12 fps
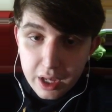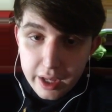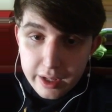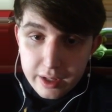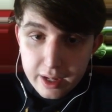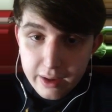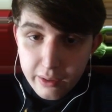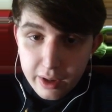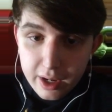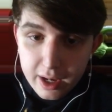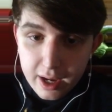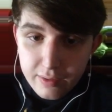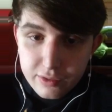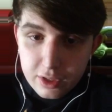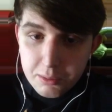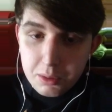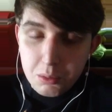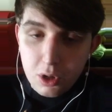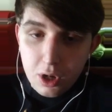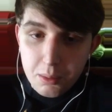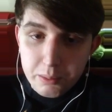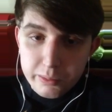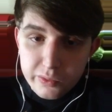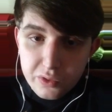and now I have stomach
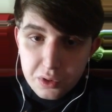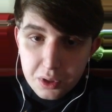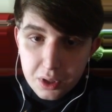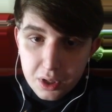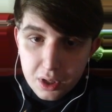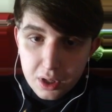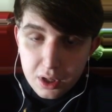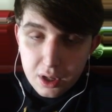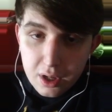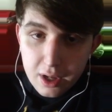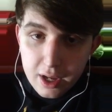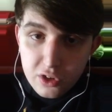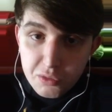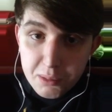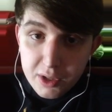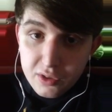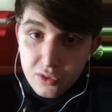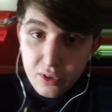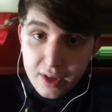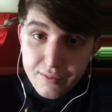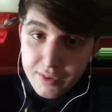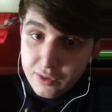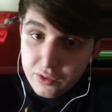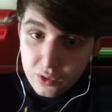problems, and it's mental
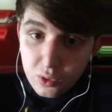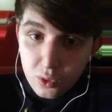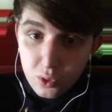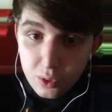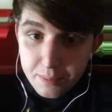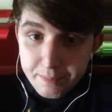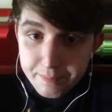and physical.